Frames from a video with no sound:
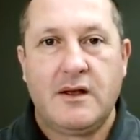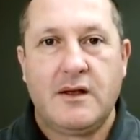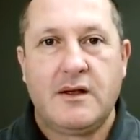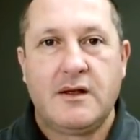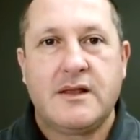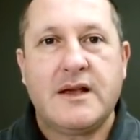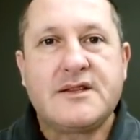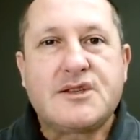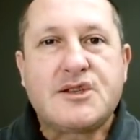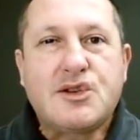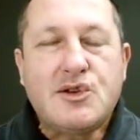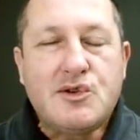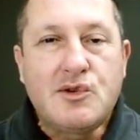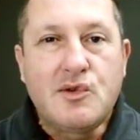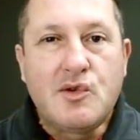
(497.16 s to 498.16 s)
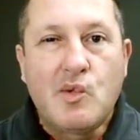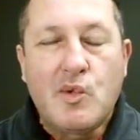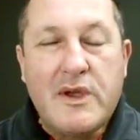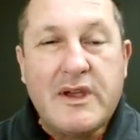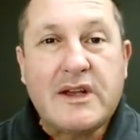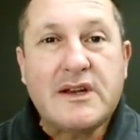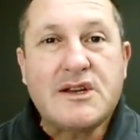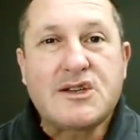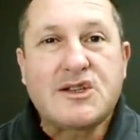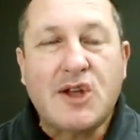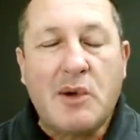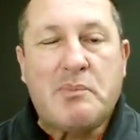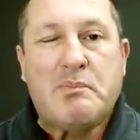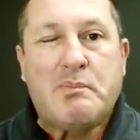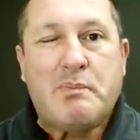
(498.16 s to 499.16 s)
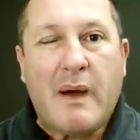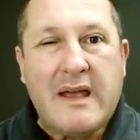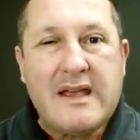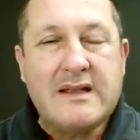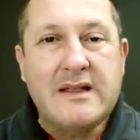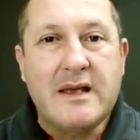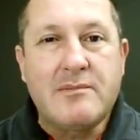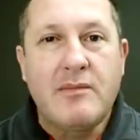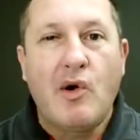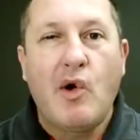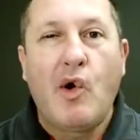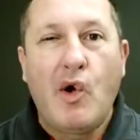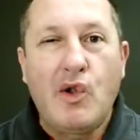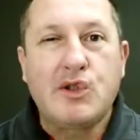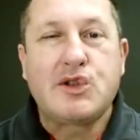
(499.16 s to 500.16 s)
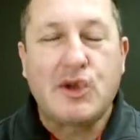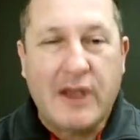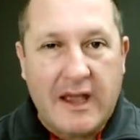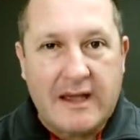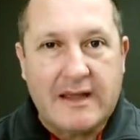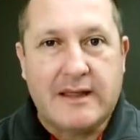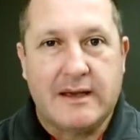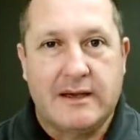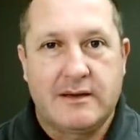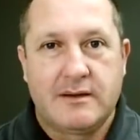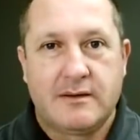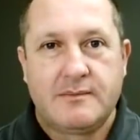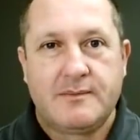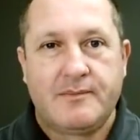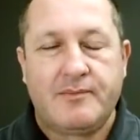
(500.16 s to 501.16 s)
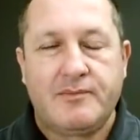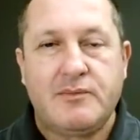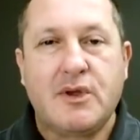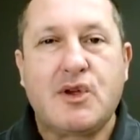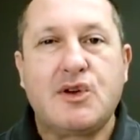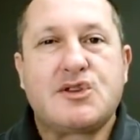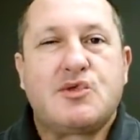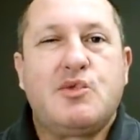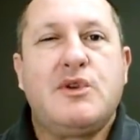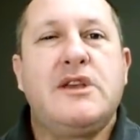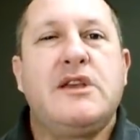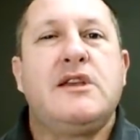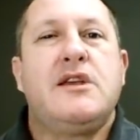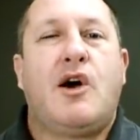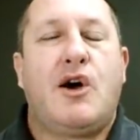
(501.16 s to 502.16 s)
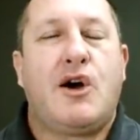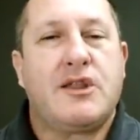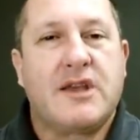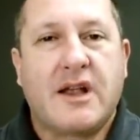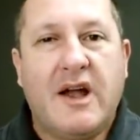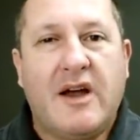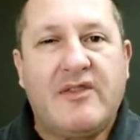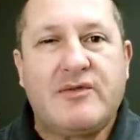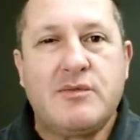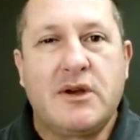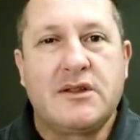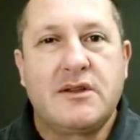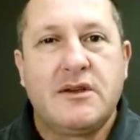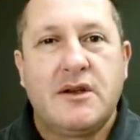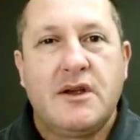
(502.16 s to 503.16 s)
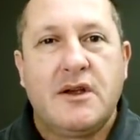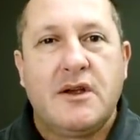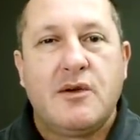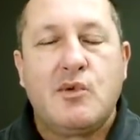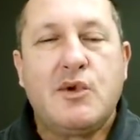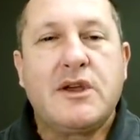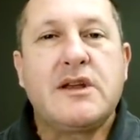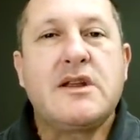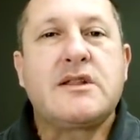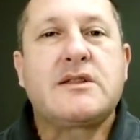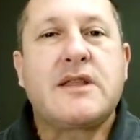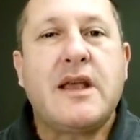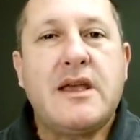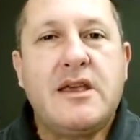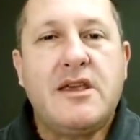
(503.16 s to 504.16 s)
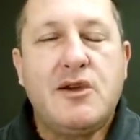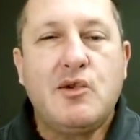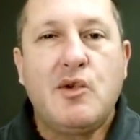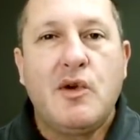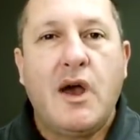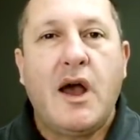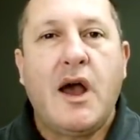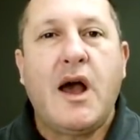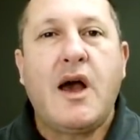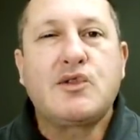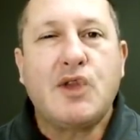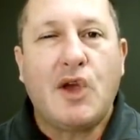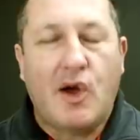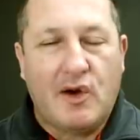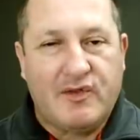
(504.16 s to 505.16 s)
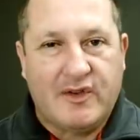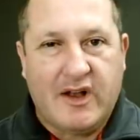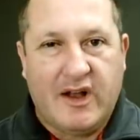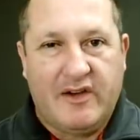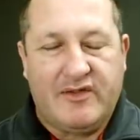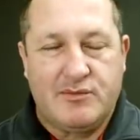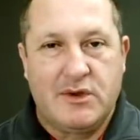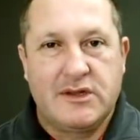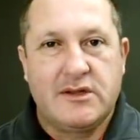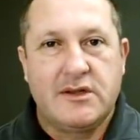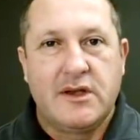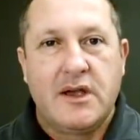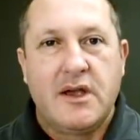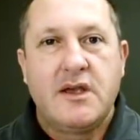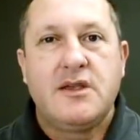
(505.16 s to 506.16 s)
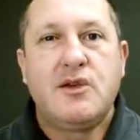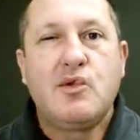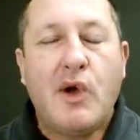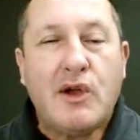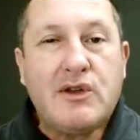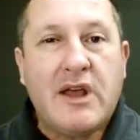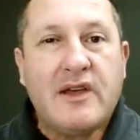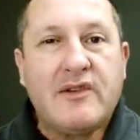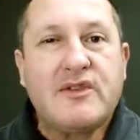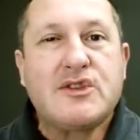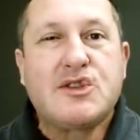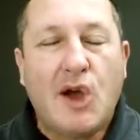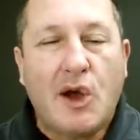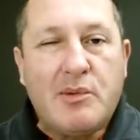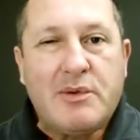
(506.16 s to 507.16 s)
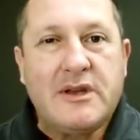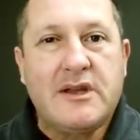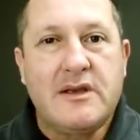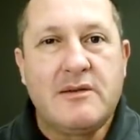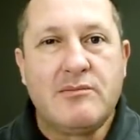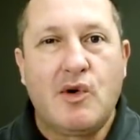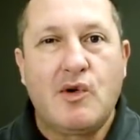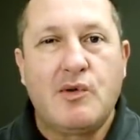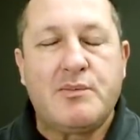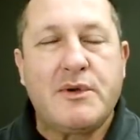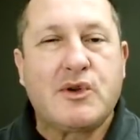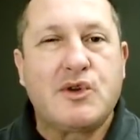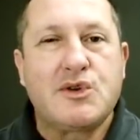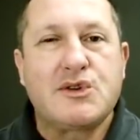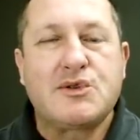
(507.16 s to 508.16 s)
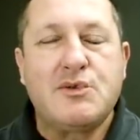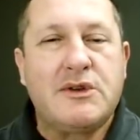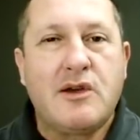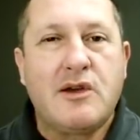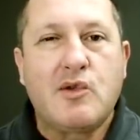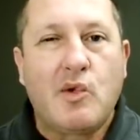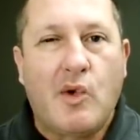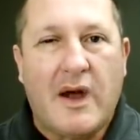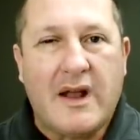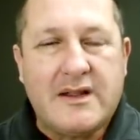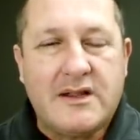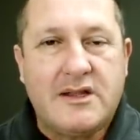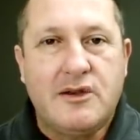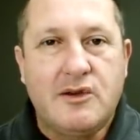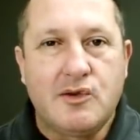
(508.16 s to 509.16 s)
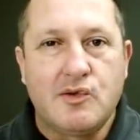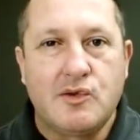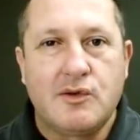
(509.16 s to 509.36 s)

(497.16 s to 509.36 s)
That soon we're going to stop paying them altogether because we are the government. We're going to take you out of government. You won't have a job anymore because we don't want you.